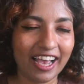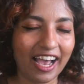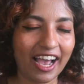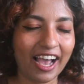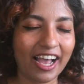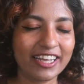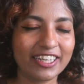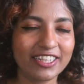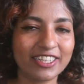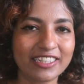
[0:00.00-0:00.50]

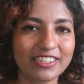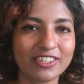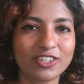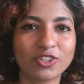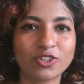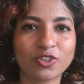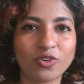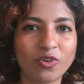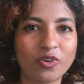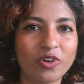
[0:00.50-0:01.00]
I
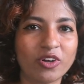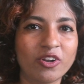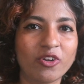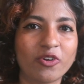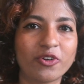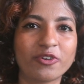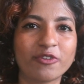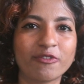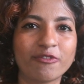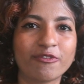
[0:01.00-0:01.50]
saw a
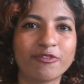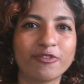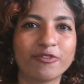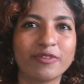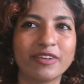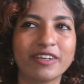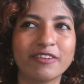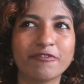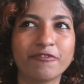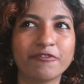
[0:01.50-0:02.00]
lot of
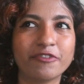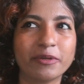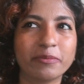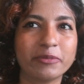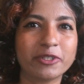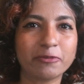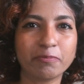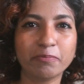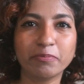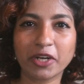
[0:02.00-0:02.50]

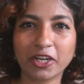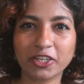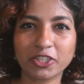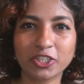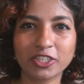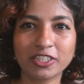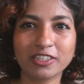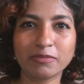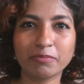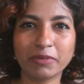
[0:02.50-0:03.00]
famous
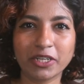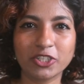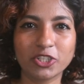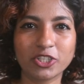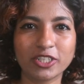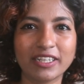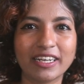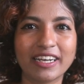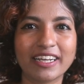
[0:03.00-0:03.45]
brushes mentioned,